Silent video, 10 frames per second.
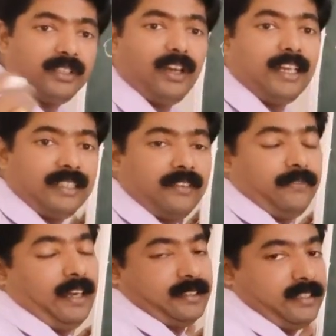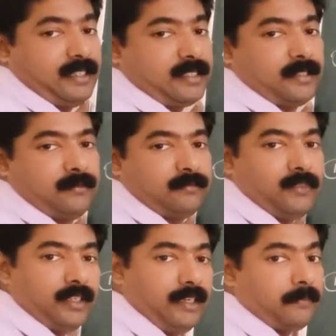other factors.
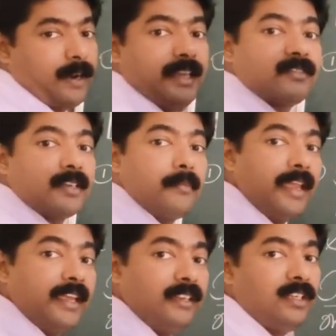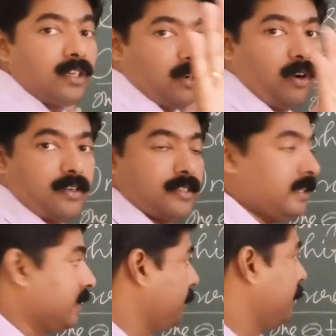Okay, price remain
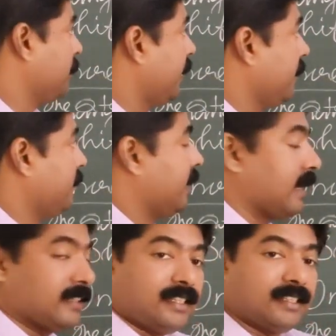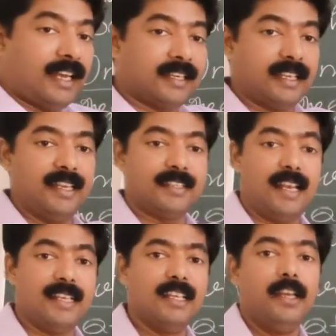constant. Keep in mind. Whereas in that case,
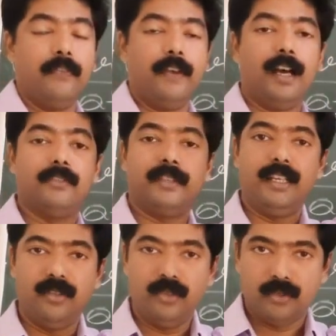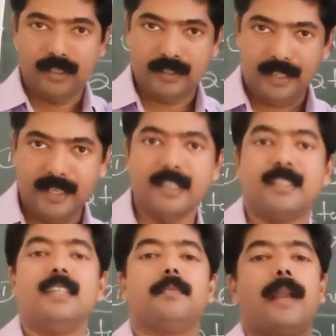we have seen due to the changes
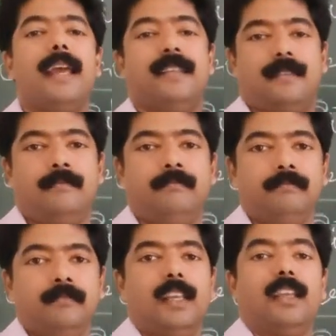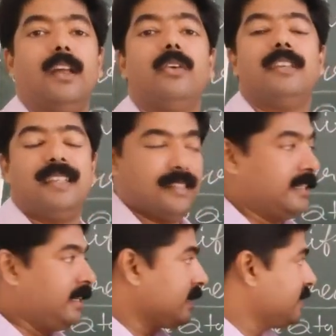in price. Now it is
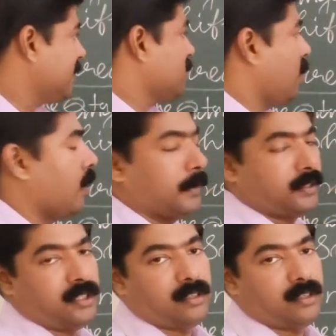here just opposite